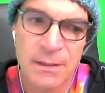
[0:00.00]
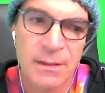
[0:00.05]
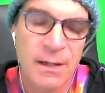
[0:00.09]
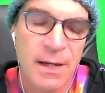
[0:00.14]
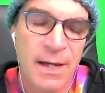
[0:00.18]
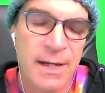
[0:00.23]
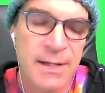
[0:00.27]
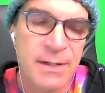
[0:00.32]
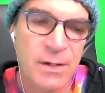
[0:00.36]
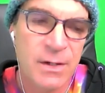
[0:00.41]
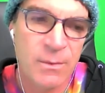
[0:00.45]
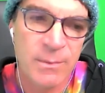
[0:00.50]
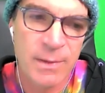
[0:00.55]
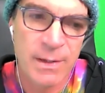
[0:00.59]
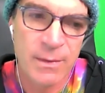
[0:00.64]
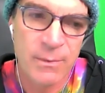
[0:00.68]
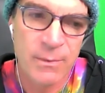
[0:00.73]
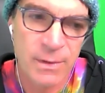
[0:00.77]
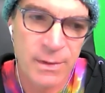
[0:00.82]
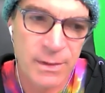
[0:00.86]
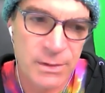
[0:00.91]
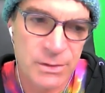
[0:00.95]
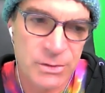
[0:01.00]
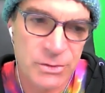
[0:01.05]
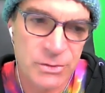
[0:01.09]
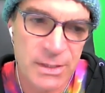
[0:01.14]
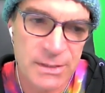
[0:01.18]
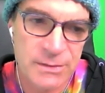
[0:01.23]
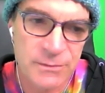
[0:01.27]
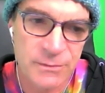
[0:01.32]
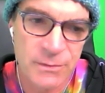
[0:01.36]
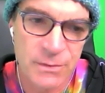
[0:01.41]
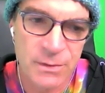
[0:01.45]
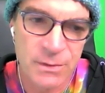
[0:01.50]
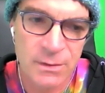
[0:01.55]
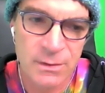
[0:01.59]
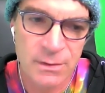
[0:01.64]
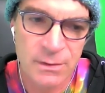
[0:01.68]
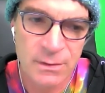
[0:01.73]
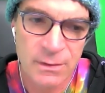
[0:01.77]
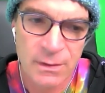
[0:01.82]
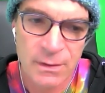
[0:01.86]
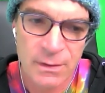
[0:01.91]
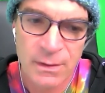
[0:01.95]
I know my work is
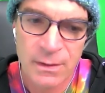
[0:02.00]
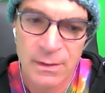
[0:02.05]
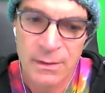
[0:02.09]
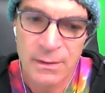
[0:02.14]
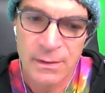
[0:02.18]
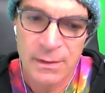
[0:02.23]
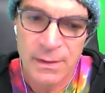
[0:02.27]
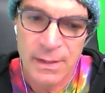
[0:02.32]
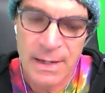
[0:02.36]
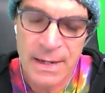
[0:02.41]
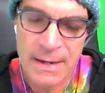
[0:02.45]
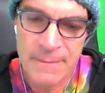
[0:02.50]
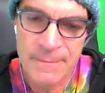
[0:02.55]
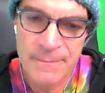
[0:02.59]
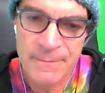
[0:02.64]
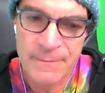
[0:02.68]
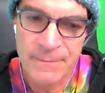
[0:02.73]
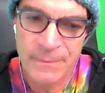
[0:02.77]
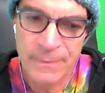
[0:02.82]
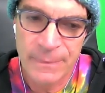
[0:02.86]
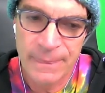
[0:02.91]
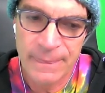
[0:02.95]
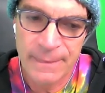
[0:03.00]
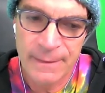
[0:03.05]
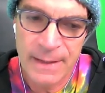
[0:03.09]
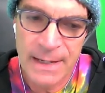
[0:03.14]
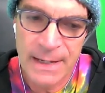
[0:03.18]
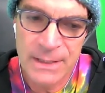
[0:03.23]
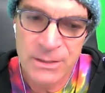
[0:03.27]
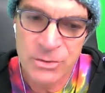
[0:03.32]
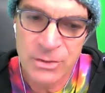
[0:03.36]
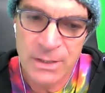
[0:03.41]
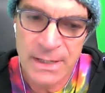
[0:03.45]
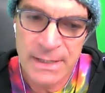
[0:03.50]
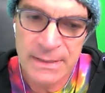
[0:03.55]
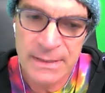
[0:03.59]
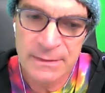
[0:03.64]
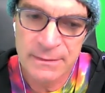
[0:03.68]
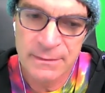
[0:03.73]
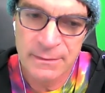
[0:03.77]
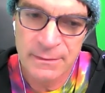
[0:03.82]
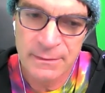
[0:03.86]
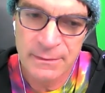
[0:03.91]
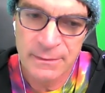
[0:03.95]
stressful. I try
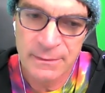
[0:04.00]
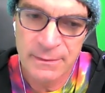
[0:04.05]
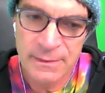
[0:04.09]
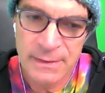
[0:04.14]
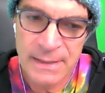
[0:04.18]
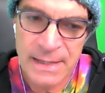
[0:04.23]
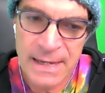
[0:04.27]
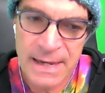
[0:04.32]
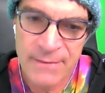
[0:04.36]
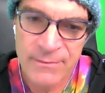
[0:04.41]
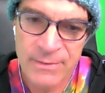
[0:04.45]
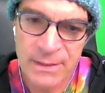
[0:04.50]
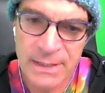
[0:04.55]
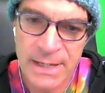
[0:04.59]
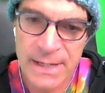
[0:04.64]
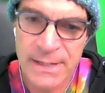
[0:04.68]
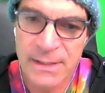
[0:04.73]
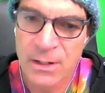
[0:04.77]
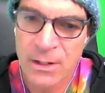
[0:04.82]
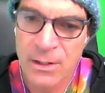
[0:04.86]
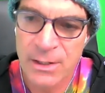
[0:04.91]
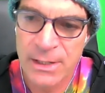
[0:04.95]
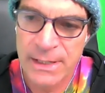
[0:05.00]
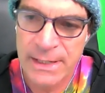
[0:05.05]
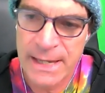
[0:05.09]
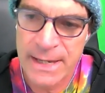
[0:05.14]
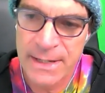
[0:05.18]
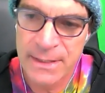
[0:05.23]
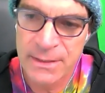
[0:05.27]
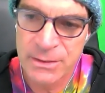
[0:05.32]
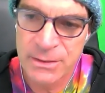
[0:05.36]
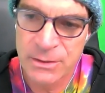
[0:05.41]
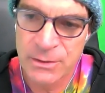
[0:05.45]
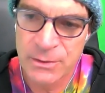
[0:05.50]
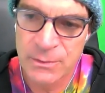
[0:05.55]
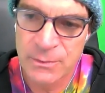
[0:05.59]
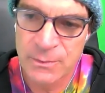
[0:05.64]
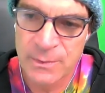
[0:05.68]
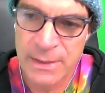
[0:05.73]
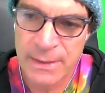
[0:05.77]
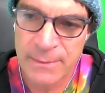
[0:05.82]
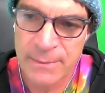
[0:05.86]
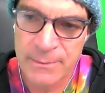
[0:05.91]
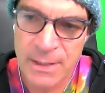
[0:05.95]
and have a lighthearted attitude
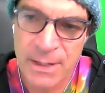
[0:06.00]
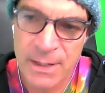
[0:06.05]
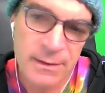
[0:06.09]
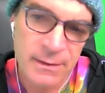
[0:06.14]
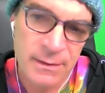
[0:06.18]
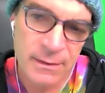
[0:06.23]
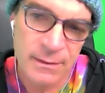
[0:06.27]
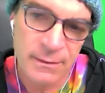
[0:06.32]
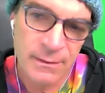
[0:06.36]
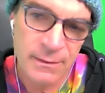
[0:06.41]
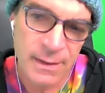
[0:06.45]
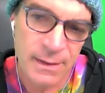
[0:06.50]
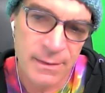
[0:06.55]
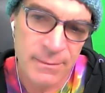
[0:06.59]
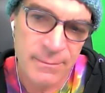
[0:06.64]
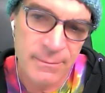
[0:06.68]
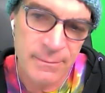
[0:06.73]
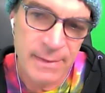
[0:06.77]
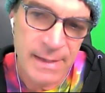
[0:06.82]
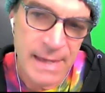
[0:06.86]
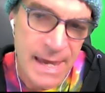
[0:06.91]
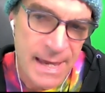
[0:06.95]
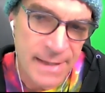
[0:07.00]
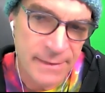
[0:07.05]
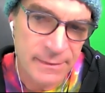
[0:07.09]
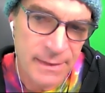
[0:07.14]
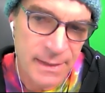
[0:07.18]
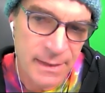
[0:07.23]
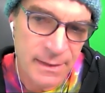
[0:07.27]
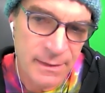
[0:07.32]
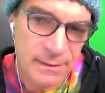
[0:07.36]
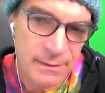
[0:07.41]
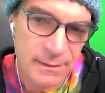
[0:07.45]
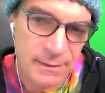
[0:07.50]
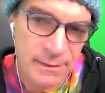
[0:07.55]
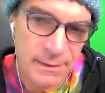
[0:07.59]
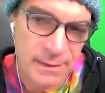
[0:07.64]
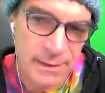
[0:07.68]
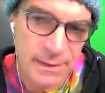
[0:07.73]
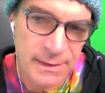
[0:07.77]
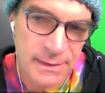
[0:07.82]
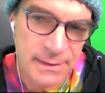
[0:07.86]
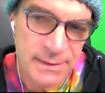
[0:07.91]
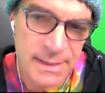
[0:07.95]
when I'm not
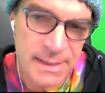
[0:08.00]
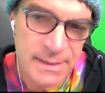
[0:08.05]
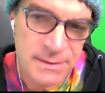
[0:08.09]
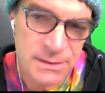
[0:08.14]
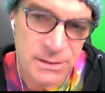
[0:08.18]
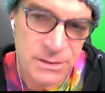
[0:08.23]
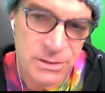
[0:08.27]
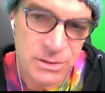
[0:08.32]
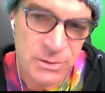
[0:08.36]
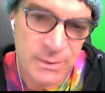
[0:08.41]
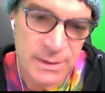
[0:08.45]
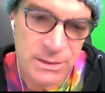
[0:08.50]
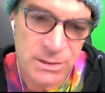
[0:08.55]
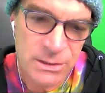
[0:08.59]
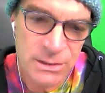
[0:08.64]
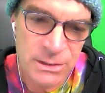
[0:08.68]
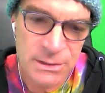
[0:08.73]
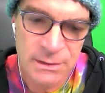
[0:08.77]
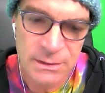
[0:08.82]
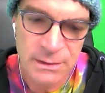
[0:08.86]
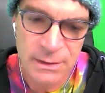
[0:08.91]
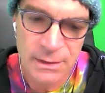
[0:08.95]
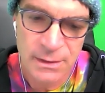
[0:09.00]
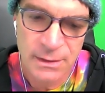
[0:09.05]
in that situation.